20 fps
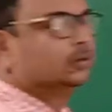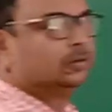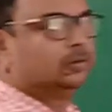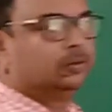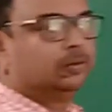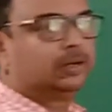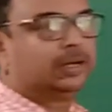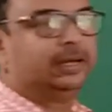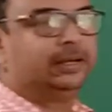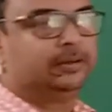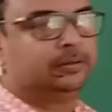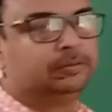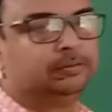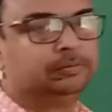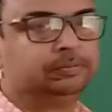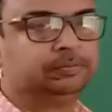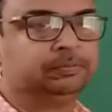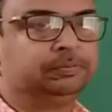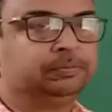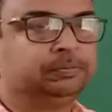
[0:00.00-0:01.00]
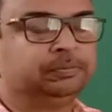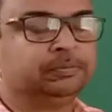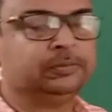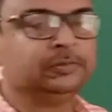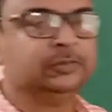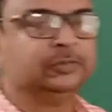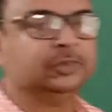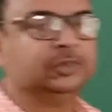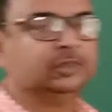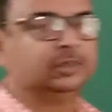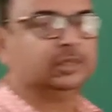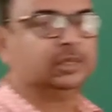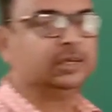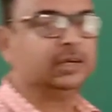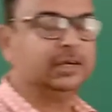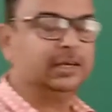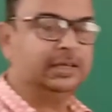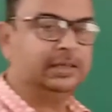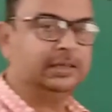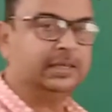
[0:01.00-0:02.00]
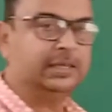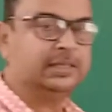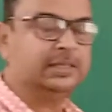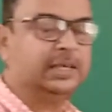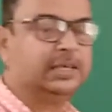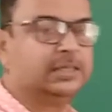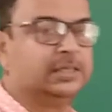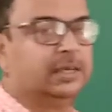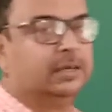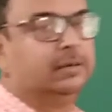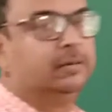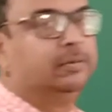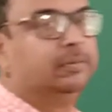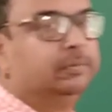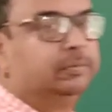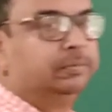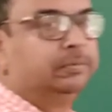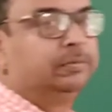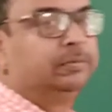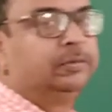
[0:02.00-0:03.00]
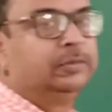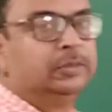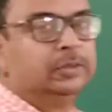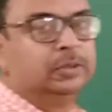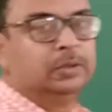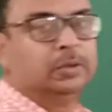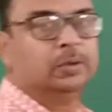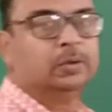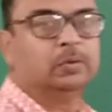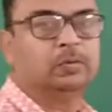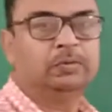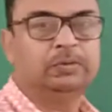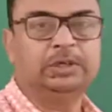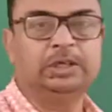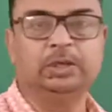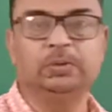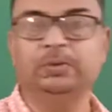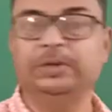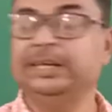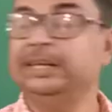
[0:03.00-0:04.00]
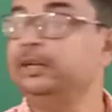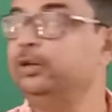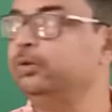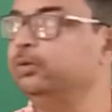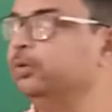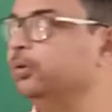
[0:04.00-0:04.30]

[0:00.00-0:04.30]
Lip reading: Okay, children, in this section you need to